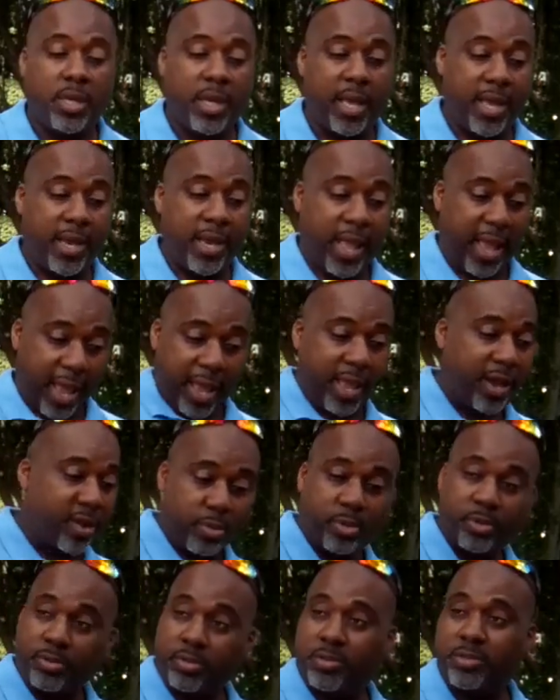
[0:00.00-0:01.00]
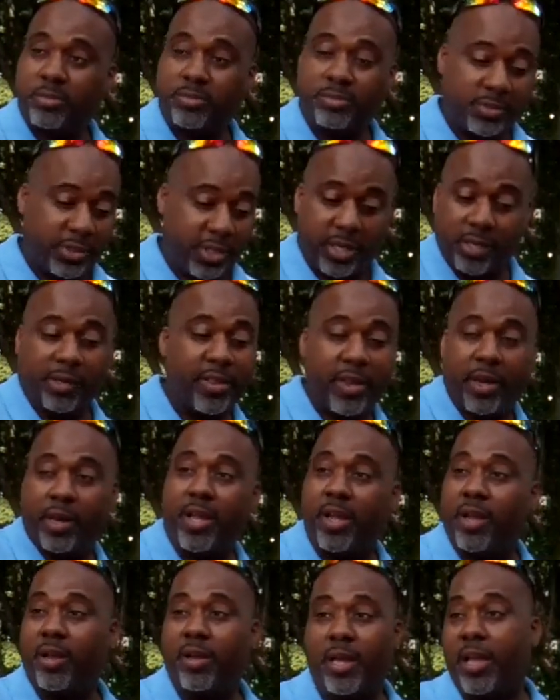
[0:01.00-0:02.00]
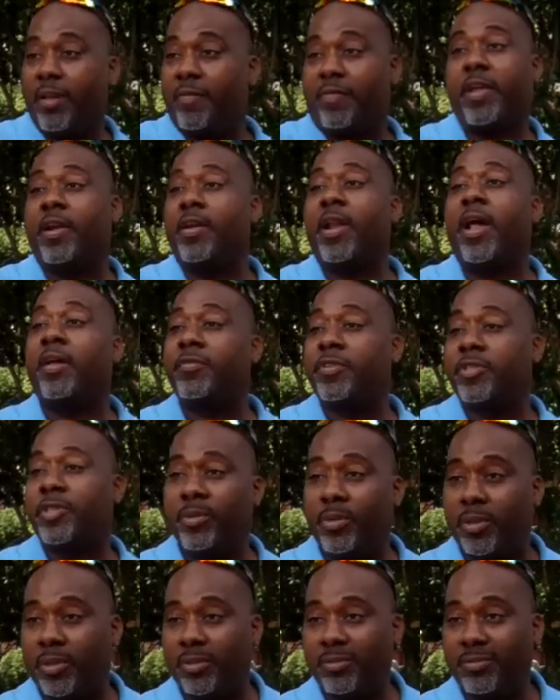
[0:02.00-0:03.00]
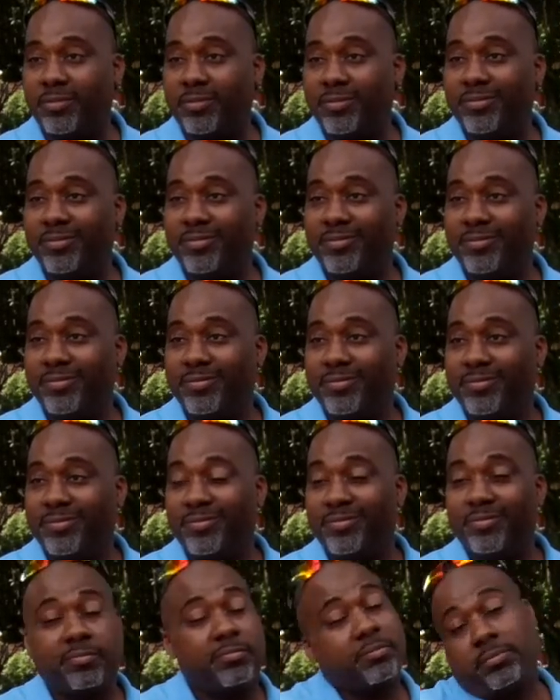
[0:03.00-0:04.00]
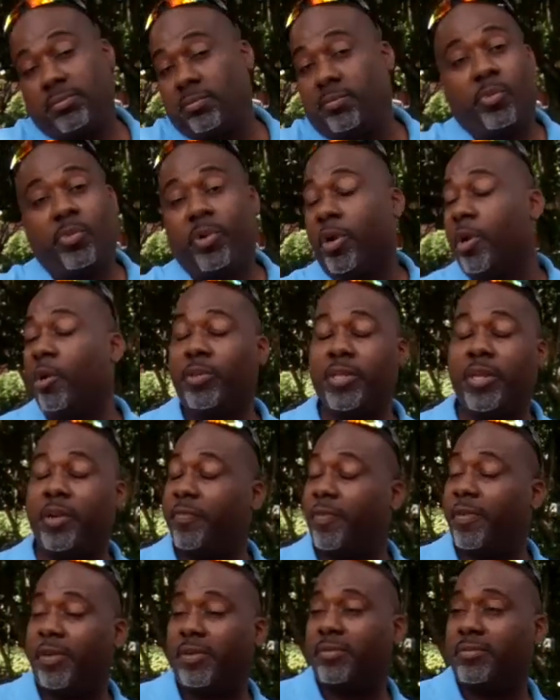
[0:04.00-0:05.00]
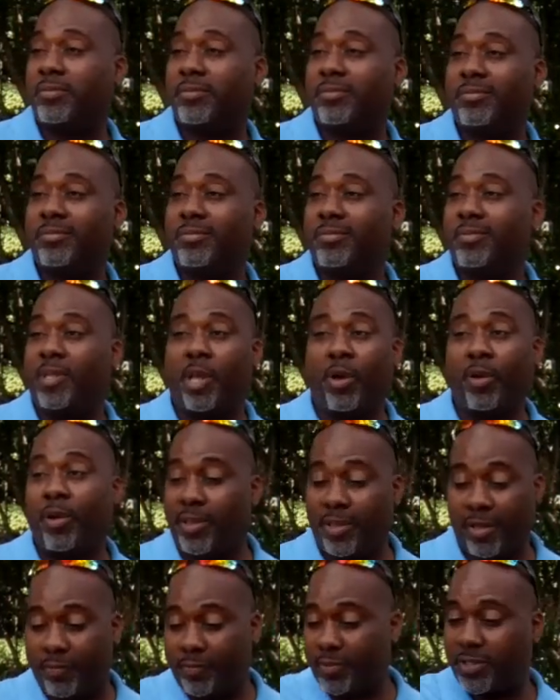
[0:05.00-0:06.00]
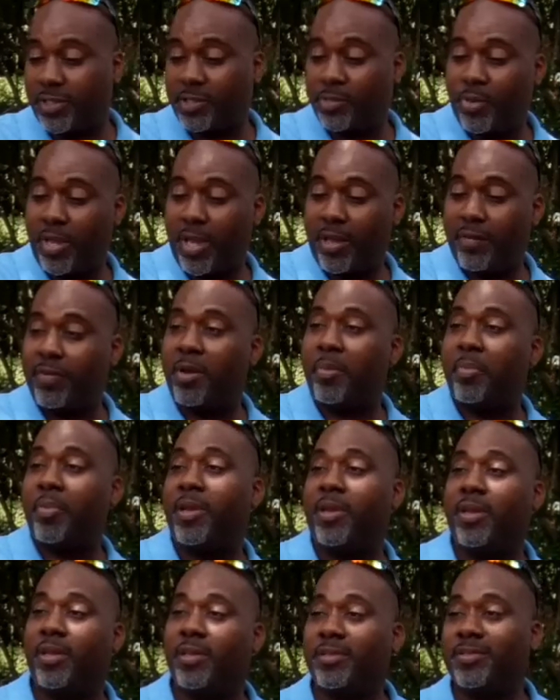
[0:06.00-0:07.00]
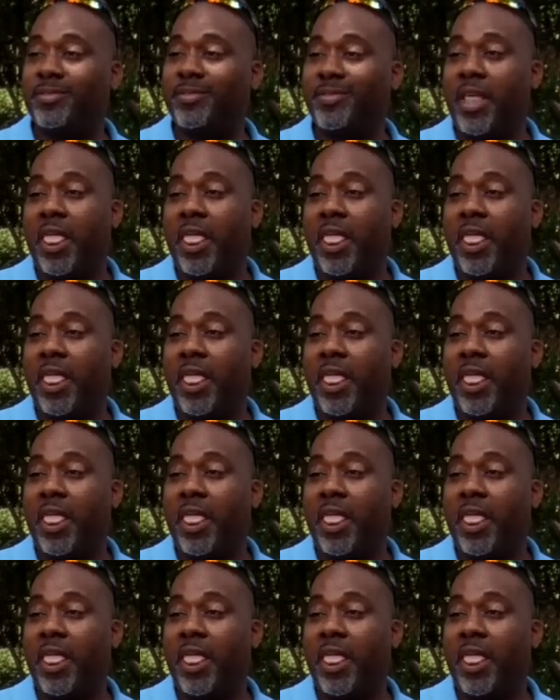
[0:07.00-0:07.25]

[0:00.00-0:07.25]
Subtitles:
And animals kill their young if they're not suited. We're no different. The only difference is we have independence.